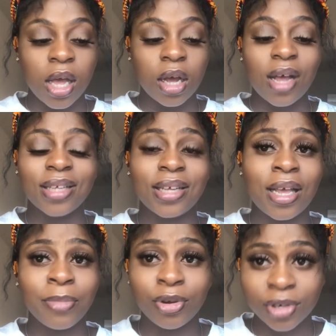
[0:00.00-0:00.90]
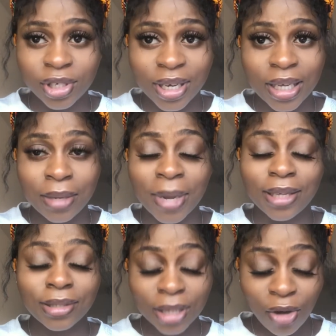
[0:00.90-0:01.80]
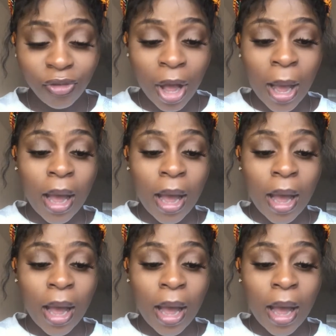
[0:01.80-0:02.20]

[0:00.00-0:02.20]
as I am a Christian lady myself.